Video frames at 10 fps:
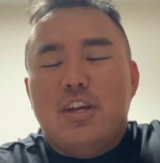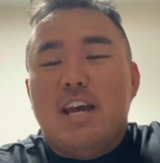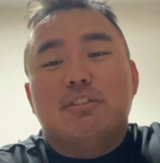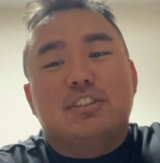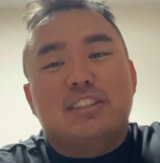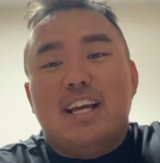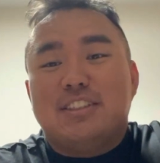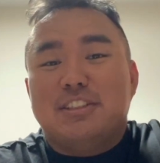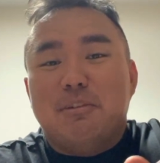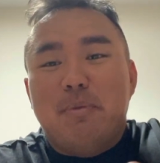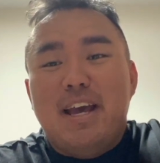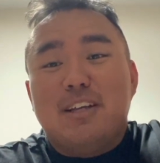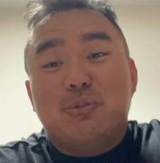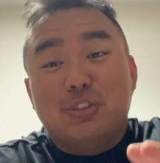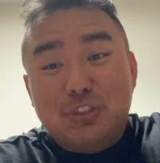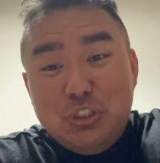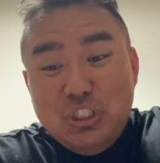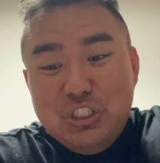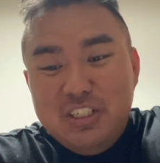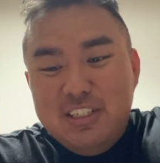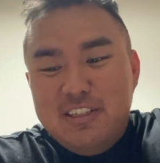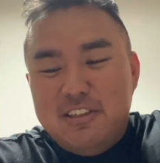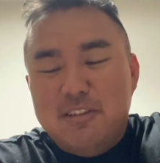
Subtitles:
you have is snacks in your bag, which is good,